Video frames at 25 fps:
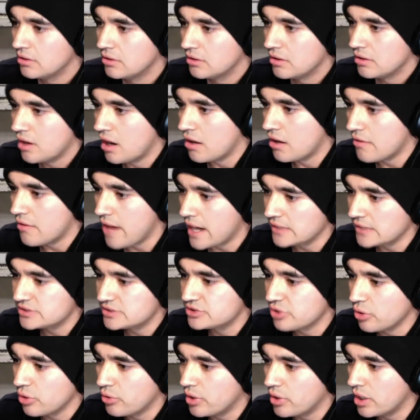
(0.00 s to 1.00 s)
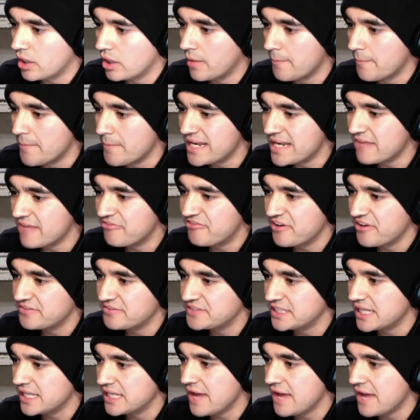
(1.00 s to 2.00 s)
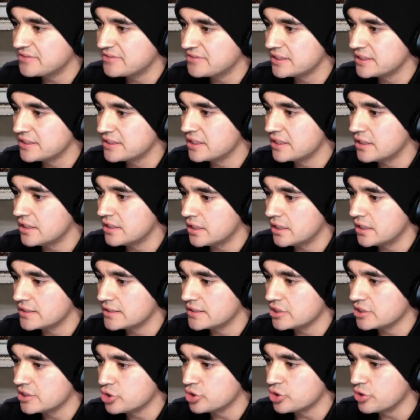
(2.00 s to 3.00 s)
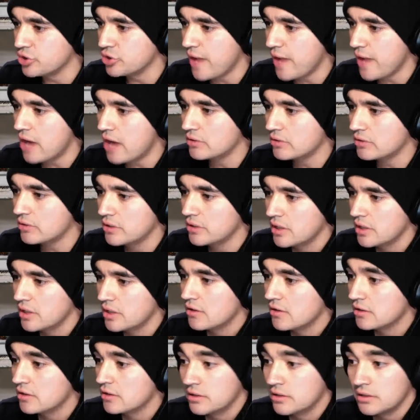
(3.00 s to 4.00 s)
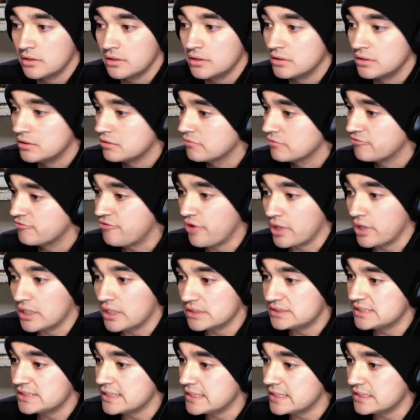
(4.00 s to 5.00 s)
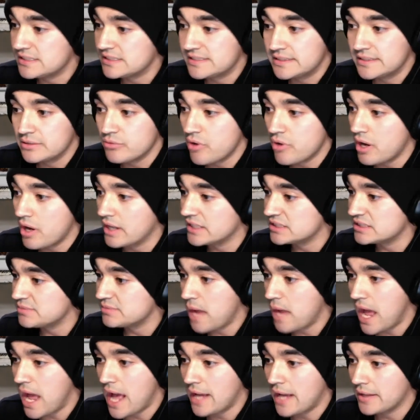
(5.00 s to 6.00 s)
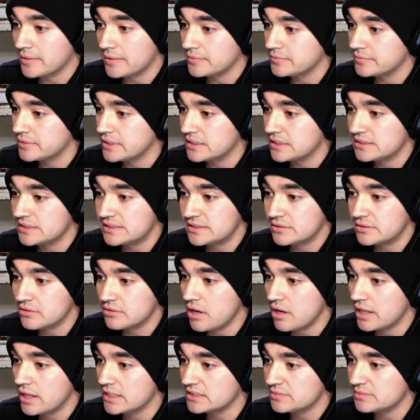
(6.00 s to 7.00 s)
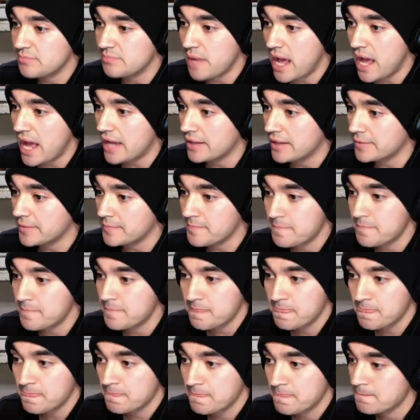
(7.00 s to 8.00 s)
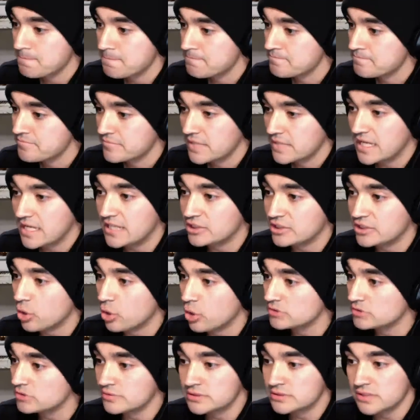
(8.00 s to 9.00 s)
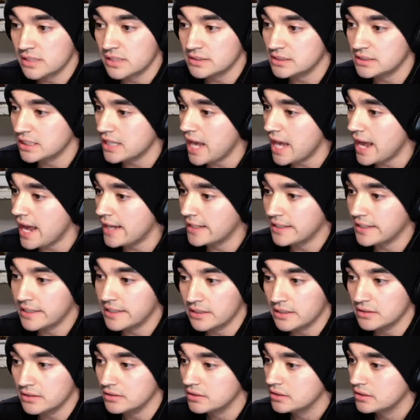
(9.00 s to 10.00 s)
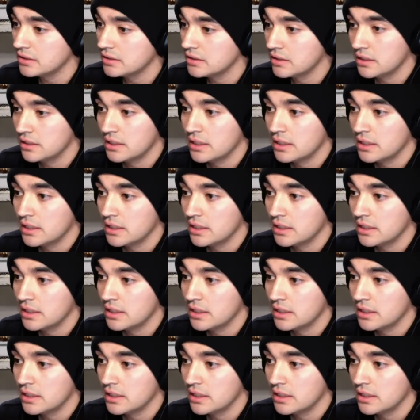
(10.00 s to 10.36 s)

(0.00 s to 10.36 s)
All right, so minute 50 left in the third round. Ferguson is still on his back. He's still on his back. He knows what's on the line here.